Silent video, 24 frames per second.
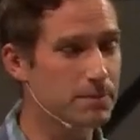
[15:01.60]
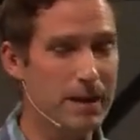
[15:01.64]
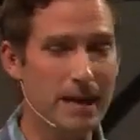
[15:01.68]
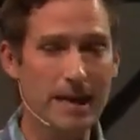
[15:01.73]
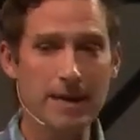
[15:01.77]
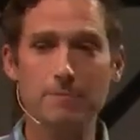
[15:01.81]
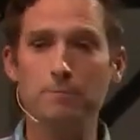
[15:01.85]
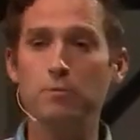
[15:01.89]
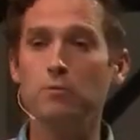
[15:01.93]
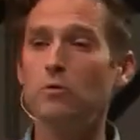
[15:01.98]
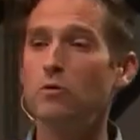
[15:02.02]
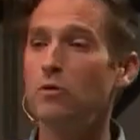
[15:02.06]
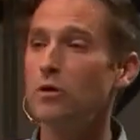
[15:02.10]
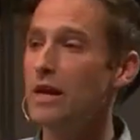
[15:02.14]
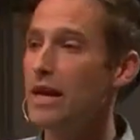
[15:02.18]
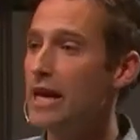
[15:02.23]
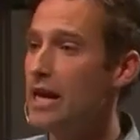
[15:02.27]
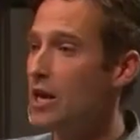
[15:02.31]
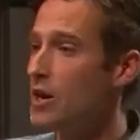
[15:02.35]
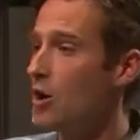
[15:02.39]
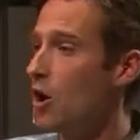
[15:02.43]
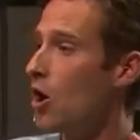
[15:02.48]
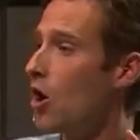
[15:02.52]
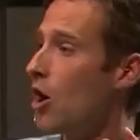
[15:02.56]
people
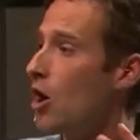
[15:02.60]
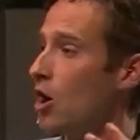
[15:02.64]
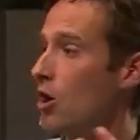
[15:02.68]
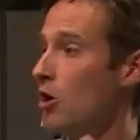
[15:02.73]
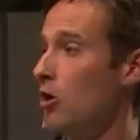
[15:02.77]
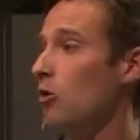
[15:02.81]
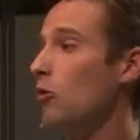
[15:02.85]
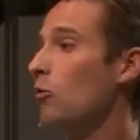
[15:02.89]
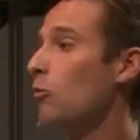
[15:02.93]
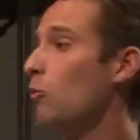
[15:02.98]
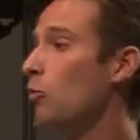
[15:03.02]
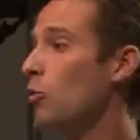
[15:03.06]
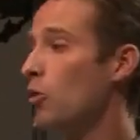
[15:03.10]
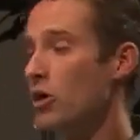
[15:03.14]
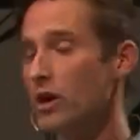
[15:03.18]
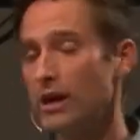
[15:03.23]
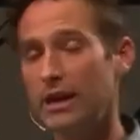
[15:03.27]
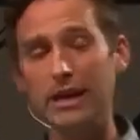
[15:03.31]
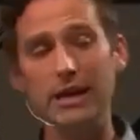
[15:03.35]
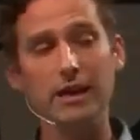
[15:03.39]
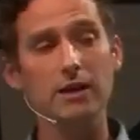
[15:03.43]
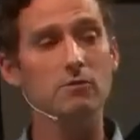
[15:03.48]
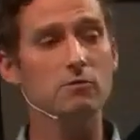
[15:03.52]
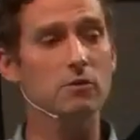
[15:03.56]
in our
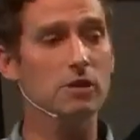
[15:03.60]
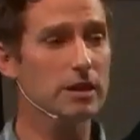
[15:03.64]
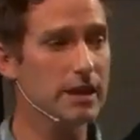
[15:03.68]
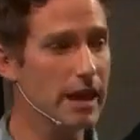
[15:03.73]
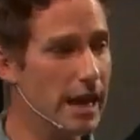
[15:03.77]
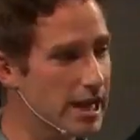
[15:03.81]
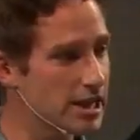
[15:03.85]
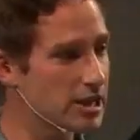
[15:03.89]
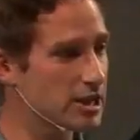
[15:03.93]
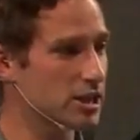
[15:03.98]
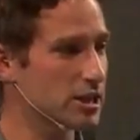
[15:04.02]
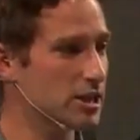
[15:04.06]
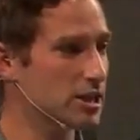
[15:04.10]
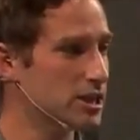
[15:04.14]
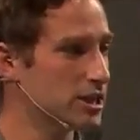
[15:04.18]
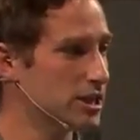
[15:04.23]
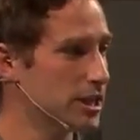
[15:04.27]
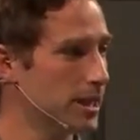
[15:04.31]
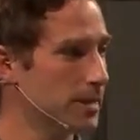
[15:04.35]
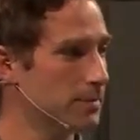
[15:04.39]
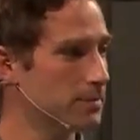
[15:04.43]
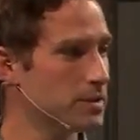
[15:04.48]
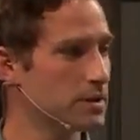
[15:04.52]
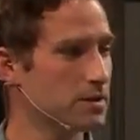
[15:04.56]
working
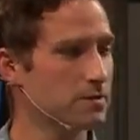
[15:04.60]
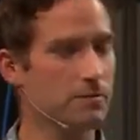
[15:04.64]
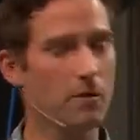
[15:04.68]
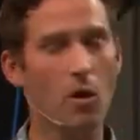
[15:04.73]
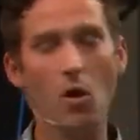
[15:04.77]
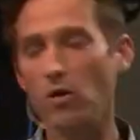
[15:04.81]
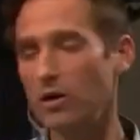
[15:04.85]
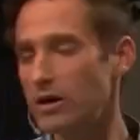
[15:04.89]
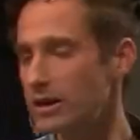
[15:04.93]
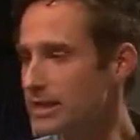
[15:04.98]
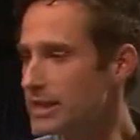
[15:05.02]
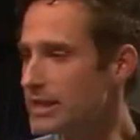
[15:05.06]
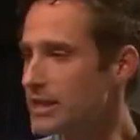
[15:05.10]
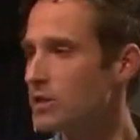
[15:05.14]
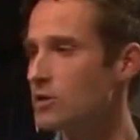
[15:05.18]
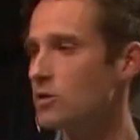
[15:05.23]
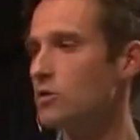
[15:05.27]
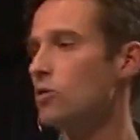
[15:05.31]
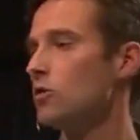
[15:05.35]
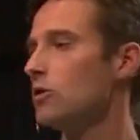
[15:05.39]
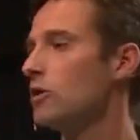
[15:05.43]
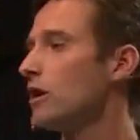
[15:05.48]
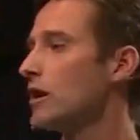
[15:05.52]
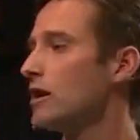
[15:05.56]
relationships, volunteer
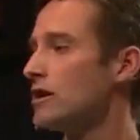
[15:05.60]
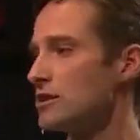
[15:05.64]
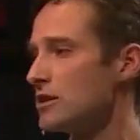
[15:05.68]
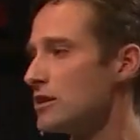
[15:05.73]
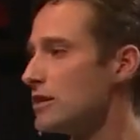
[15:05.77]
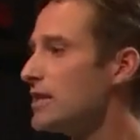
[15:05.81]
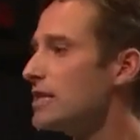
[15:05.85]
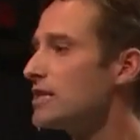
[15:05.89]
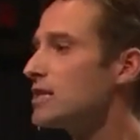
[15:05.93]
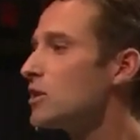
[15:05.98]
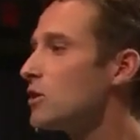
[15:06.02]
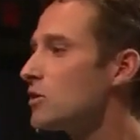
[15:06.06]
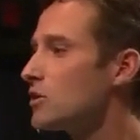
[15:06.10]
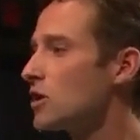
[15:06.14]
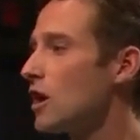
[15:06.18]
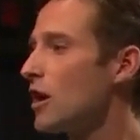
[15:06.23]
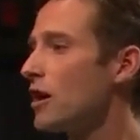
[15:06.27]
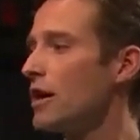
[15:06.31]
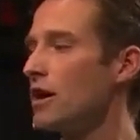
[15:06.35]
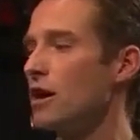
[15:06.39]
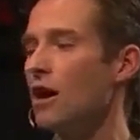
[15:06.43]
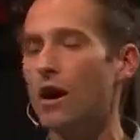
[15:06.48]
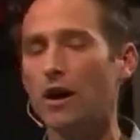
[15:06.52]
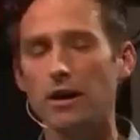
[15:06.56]
coordinators, the list goes
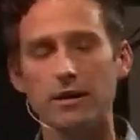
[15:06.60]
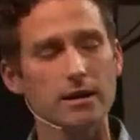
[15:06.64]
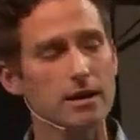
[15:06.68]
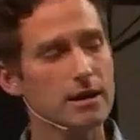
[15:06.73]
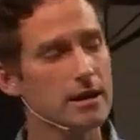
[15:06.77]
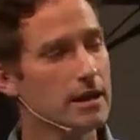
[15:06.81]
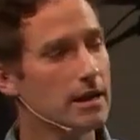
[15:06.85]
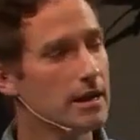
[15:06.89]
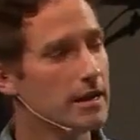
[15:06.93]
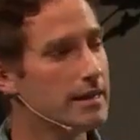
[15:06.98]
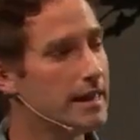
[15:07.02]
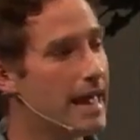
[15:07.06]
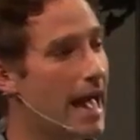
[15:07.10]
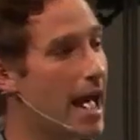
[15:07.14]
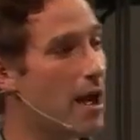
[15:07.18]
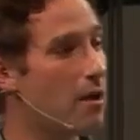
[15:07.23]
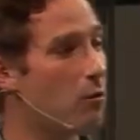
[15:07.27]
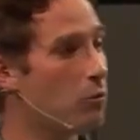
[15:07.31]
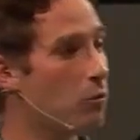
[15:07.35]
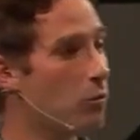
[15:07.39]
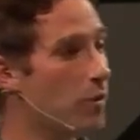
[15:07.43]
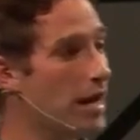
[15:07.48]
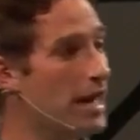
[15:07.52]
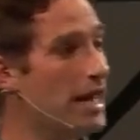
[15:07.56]
on and on, that
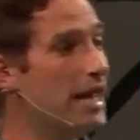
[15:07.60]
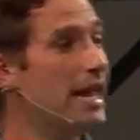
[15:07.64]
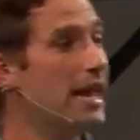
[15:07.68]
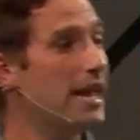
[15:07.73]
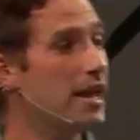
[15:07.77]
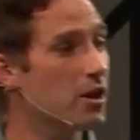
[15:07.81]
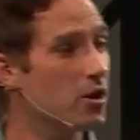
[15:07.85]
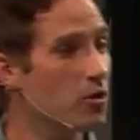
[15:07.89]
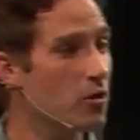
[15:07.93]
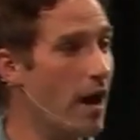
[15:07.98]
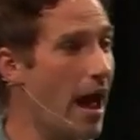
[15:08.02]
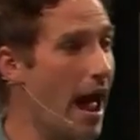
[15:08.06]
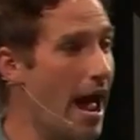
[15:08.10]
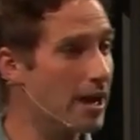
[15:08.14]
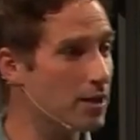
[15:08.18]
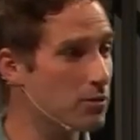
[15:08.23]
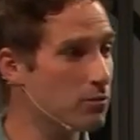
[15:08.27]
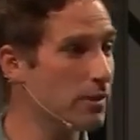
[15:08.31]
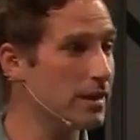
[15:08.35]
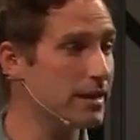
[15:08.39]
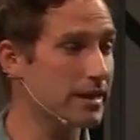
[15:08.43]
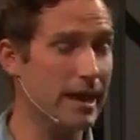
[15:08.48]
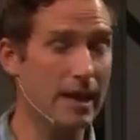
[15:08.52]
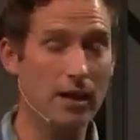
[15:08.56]
we interact
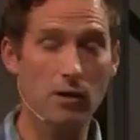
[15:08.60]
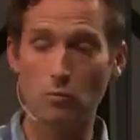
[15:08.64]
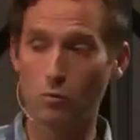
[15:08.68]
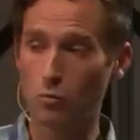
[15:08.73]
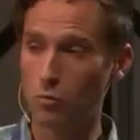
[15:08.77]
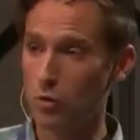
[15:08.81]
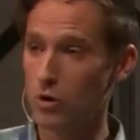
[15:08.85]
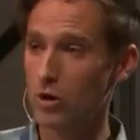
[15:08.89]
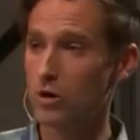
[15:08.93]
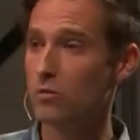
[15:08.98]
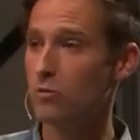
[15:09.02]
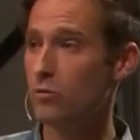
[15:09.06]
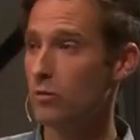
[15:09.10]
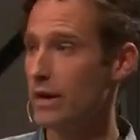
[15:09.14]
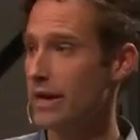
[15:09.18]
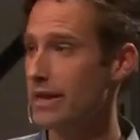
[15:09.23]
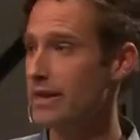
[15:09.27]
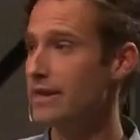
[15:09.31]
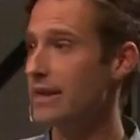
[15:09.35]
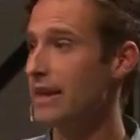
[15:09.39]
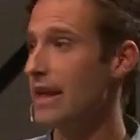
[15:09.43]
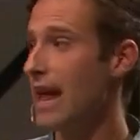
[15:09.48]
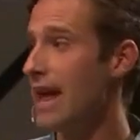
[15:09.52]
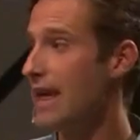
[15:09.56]
with and work
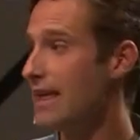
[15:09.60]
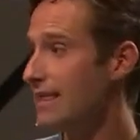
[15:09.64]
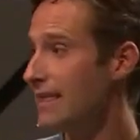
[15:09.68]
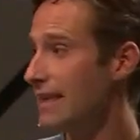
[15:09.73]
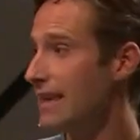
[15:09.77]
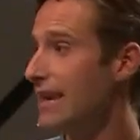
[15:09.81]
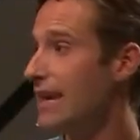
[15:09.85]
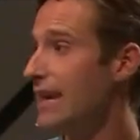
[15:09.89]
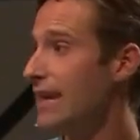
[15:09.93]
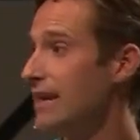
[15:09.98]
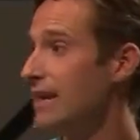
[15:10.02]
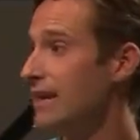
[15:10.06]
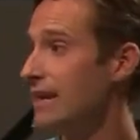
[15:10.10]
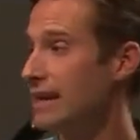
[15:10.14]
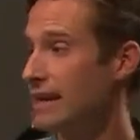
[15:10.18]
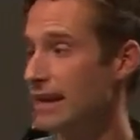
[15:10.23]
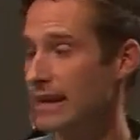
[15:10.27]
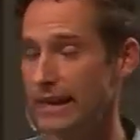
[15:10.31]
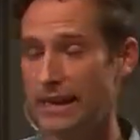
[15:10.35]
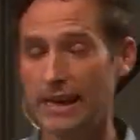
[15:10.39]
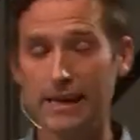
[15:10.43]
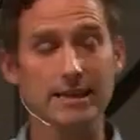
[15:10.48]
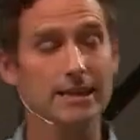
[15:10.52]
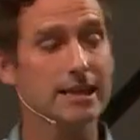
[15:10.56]
with and
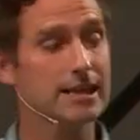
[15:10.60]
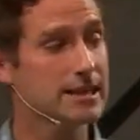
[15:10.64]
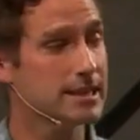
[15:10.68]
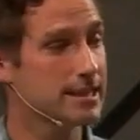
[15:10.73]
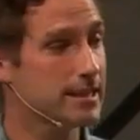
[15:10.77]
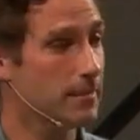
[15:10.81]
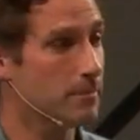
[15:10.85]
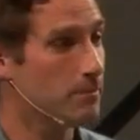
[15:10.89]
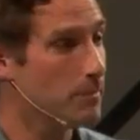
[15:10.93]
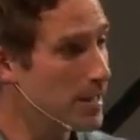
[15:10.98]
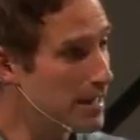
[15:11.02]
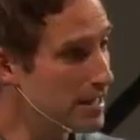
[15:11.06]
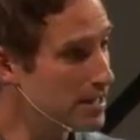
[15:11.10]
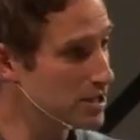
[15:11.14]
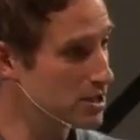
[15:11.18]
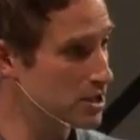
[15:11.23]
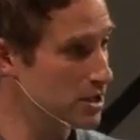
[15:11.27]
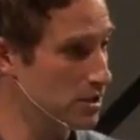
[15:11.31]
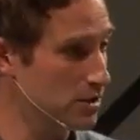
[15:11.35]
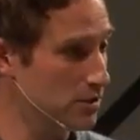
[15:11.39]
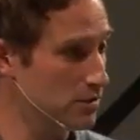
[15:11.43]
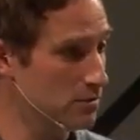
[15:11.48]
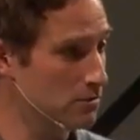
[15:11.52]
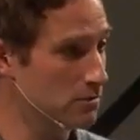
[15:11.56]
then get to submit
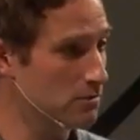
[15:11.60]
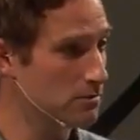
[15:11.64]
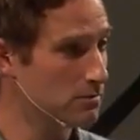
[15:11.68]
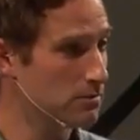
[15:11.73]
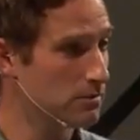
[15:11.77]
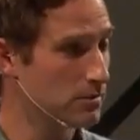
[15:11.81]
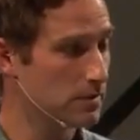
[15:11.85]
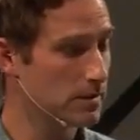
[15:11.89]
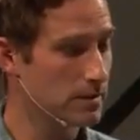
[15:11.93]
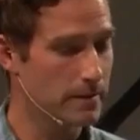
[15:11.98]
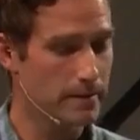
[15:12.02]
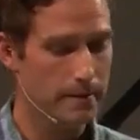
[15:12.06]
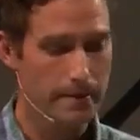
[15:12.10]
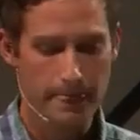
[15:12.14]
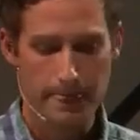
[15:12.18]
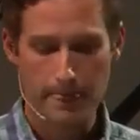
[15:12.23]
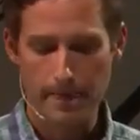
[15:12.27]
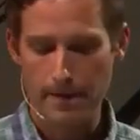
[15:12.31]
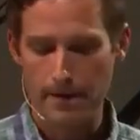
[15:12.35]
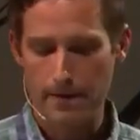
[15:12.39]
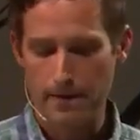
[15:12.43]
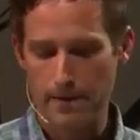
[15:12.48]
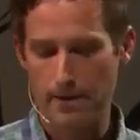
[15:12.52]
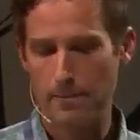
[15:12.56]
to.
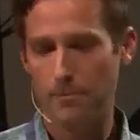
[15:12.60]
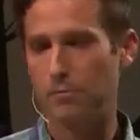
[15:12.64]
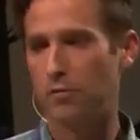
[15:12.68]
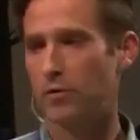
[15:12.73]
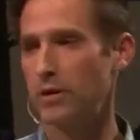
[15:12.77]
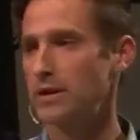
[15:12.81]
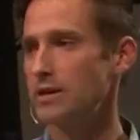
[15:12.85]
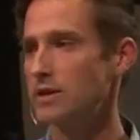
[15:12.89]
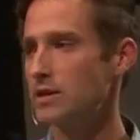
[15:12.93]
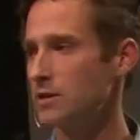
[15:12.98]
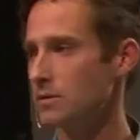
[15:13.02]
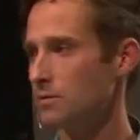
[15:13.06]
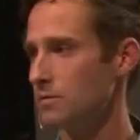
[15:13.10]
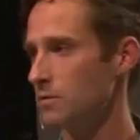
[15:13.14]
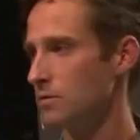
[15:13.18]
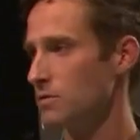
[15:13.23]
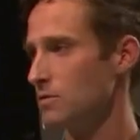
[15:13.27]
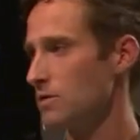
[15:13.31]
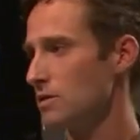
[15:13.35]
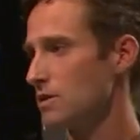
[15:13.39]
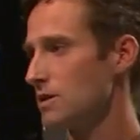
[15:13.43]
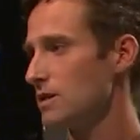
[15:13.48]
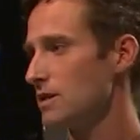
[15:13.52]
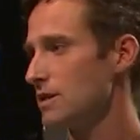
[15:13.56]
The
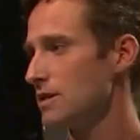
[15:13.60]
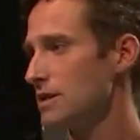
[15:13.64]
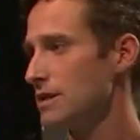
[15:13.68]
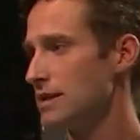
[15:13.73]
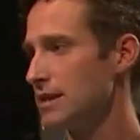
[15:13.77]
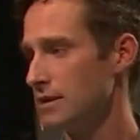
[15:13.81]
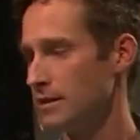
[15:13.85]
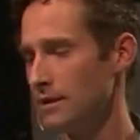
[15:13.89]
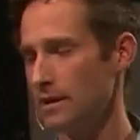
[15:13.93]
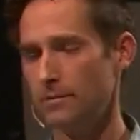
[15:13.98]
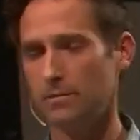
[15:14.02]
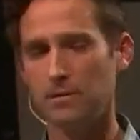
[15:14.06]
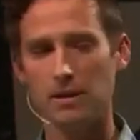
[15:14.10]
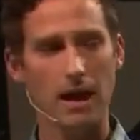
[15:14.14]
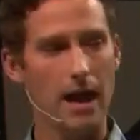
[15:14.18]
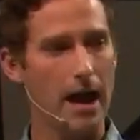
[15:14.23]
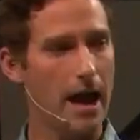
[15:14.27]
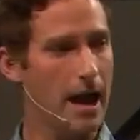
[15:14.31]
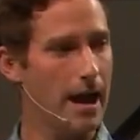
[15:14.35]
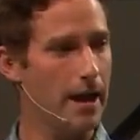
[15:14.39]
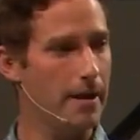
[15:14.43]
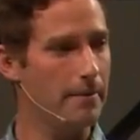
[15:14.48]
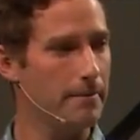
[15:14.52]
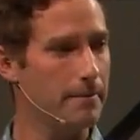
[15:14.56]
principles still
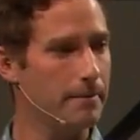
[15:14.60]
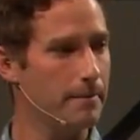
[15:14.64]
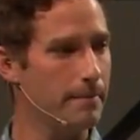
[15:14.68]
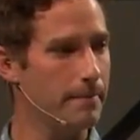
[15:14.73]
apply.